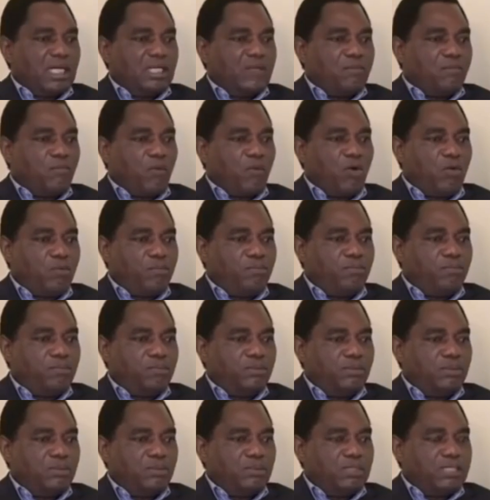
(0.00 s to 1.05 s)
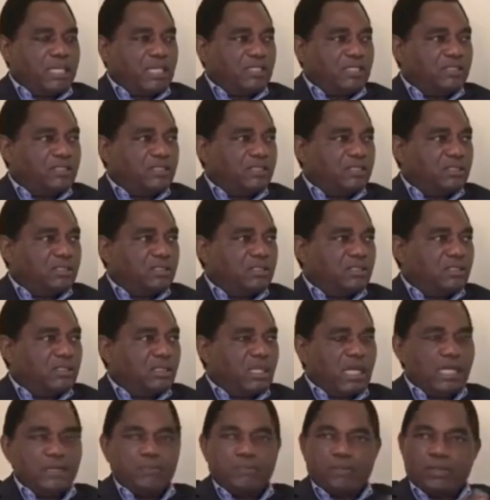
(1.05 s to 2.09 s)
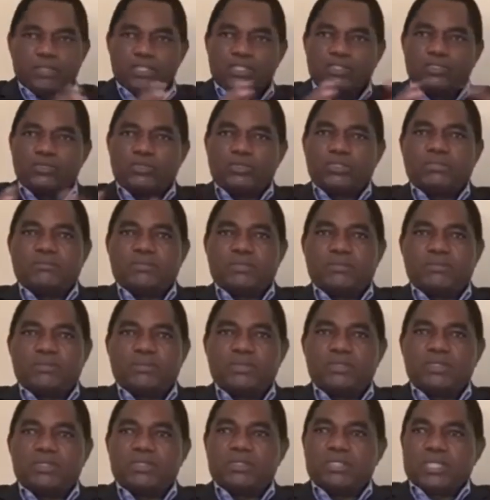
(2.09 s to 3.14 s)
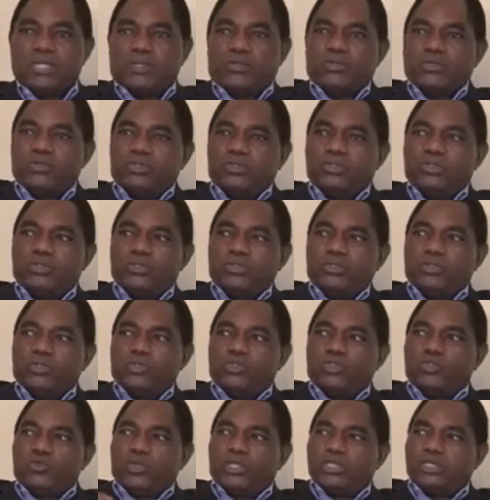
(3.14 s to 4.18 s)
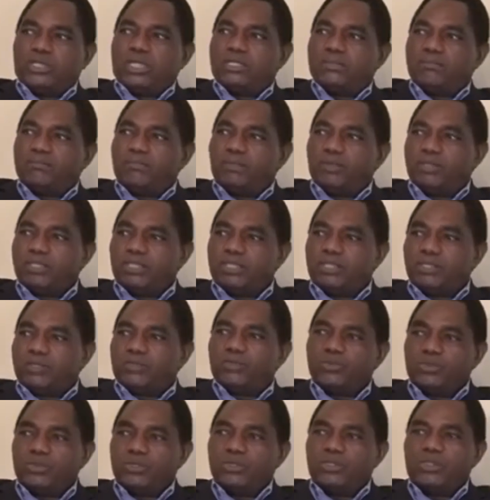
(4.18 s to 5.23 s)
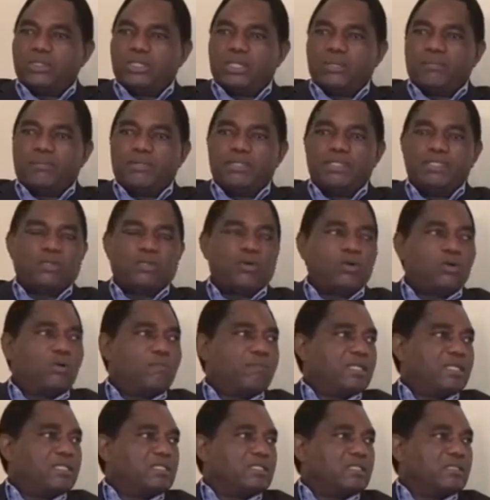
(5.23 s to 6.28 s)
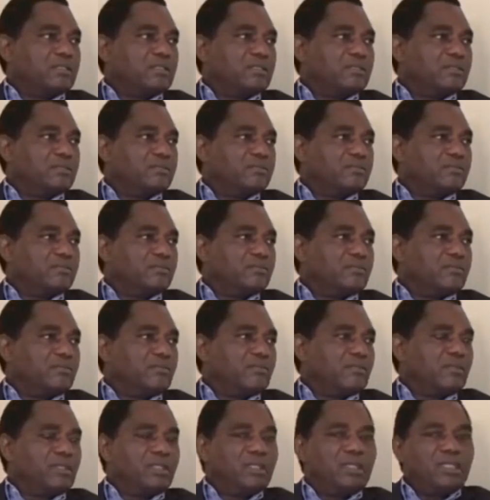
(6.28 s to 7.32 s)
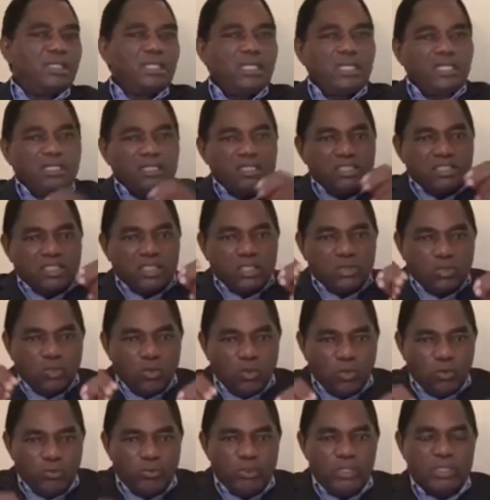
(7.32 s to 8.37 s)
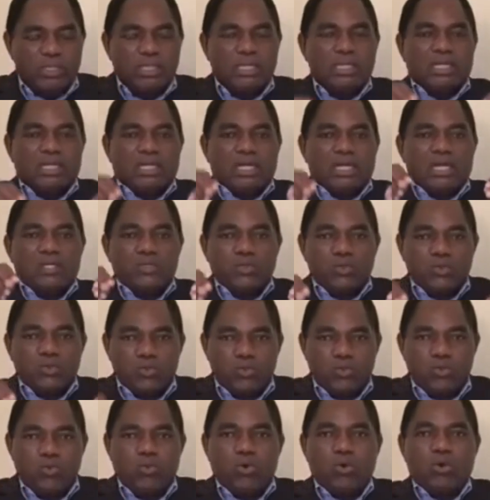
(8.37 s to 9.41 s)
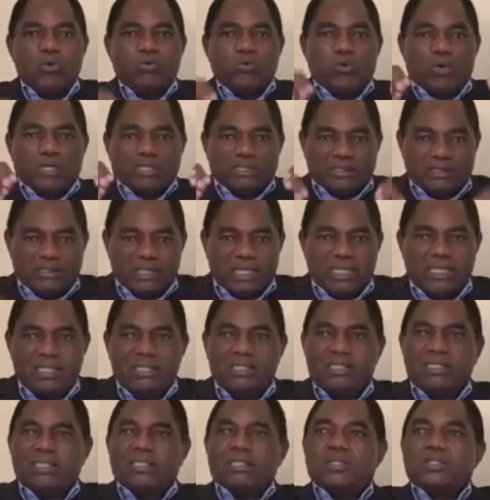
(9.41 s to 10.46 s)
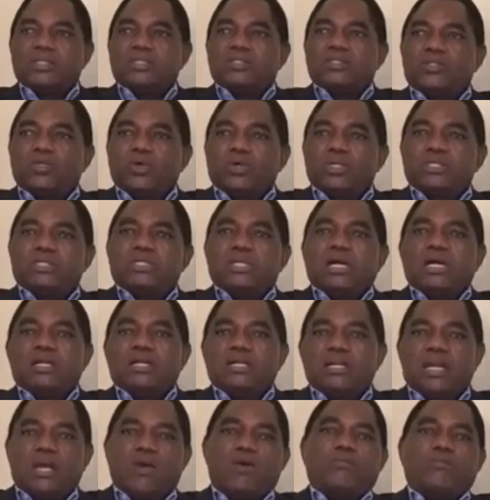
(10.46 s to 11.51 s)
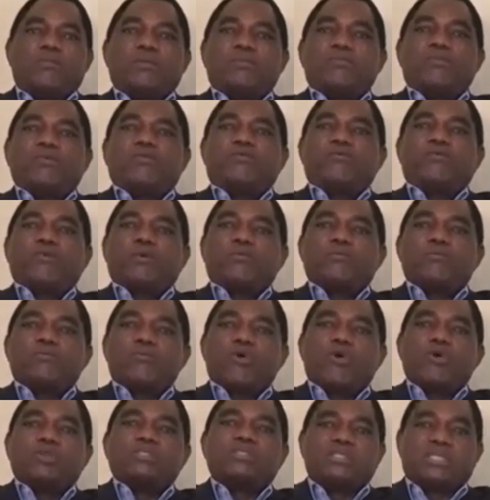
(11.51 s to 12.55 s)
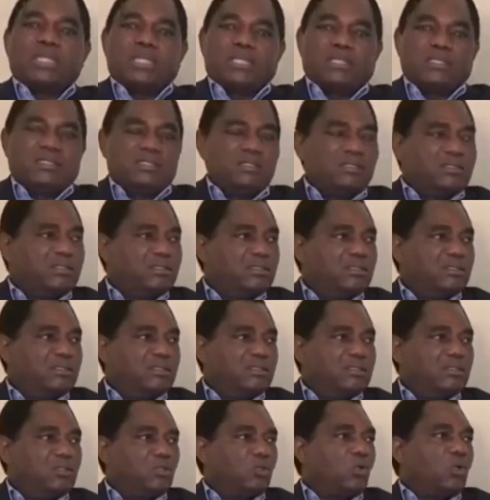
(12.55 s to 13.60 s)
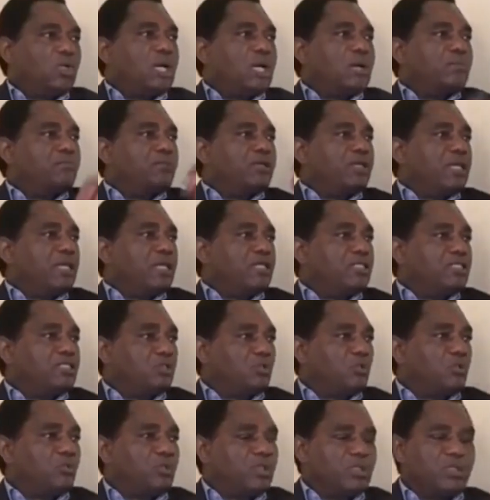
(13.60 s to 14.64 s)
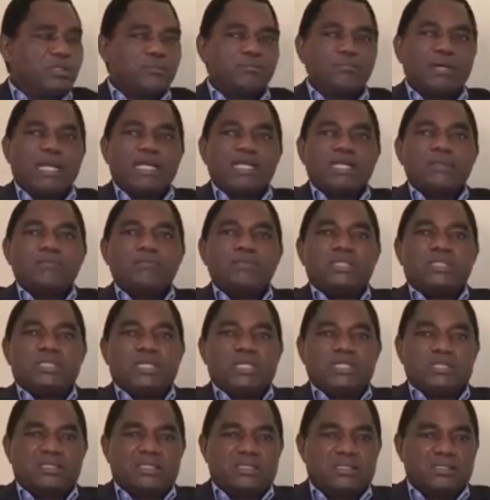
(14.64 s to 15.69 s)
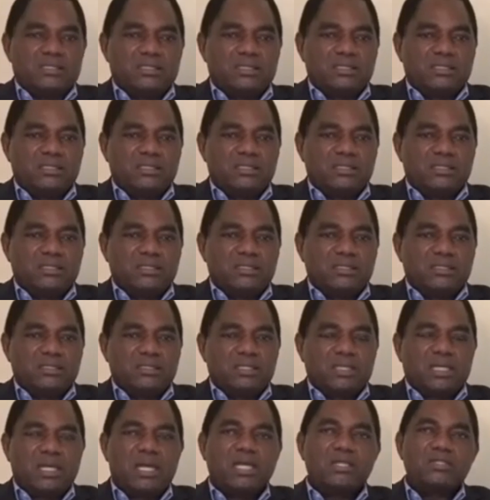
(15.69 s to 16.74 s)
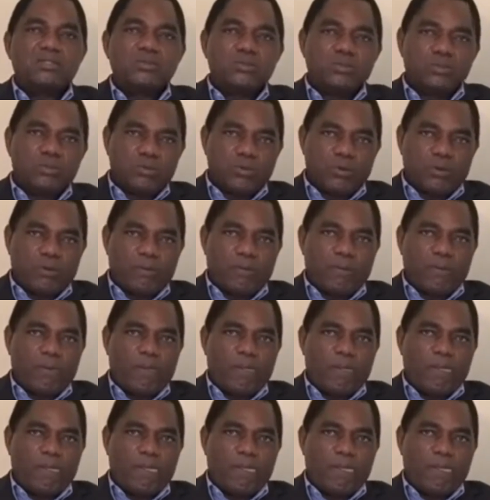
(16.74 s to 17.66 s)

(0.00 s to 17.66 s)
and mob deaths and police shooting people. Then you twist and put it to a political competitor. In Chilubi, Kanduluo was saying, don't allow people from Monze to come here in Chilubi, by implication. Kanduluo,